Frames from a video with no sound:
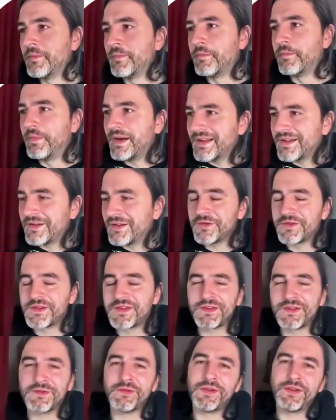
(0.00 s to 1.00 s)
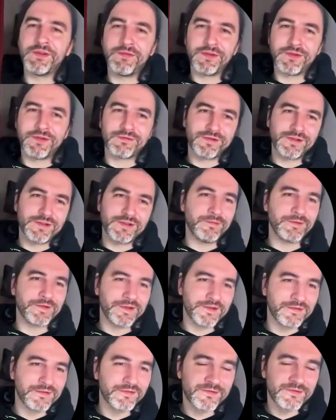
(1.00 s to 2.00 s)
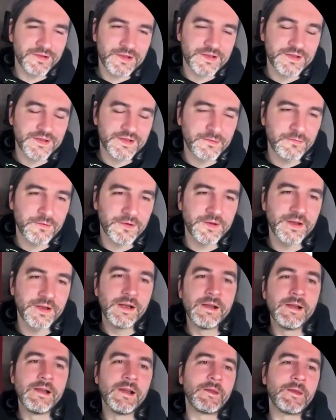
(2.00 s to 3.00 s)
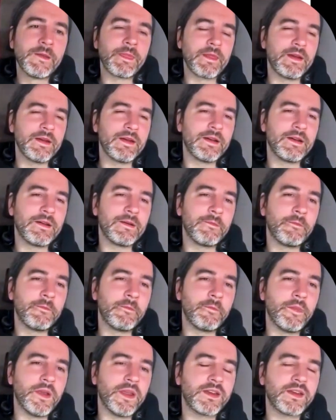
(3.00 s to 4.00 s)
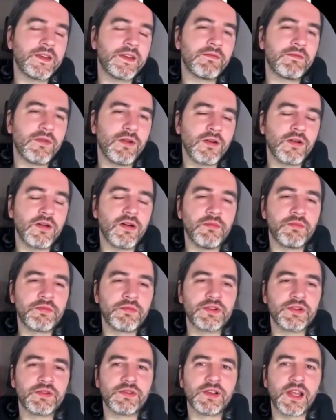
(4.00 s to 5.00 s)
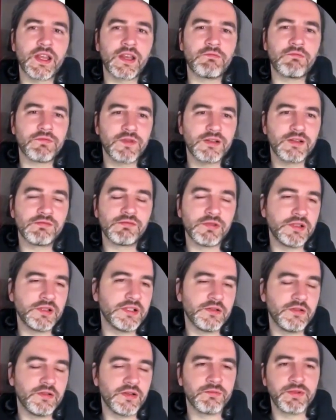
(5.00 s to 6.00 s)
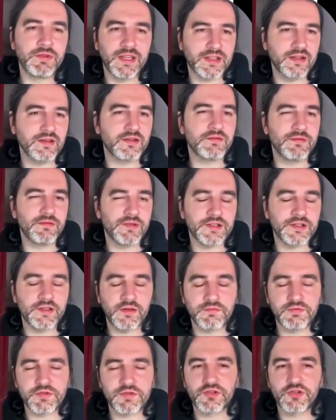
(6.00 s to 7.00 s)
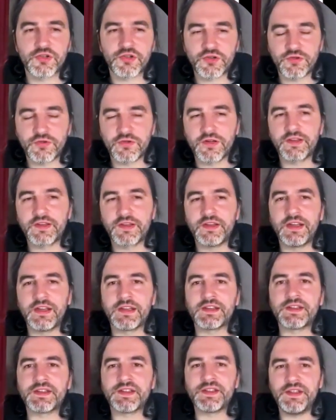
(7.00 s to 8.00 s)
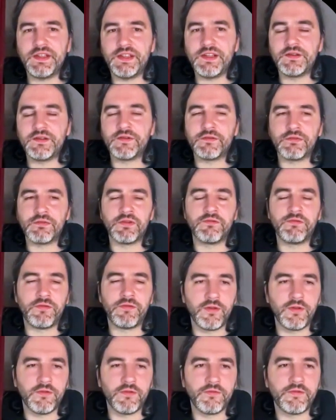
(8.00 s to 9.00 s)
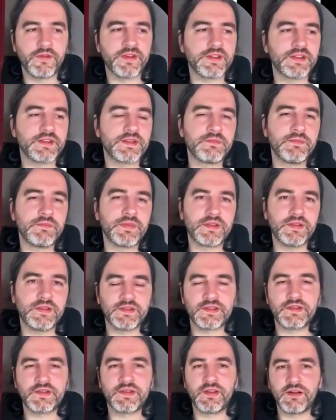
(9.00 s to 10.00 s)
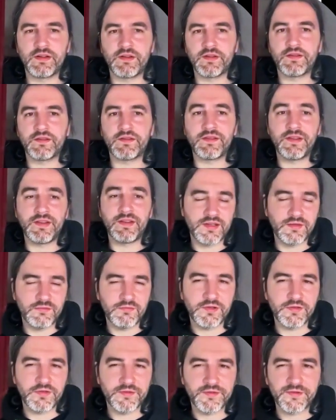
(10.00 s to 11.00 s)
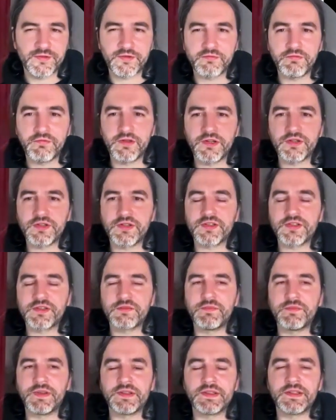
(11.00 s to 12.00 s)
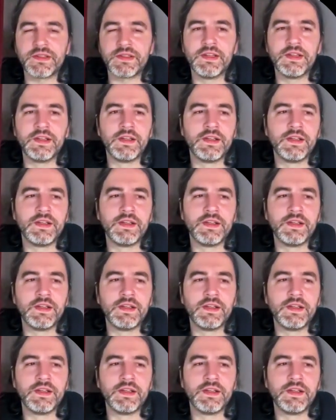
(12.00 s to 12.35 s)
But also, if you really want to trick someone, make a wrong option like really, really long, make the correct option short, and see who will fall for this because they're not thinking about your questions, but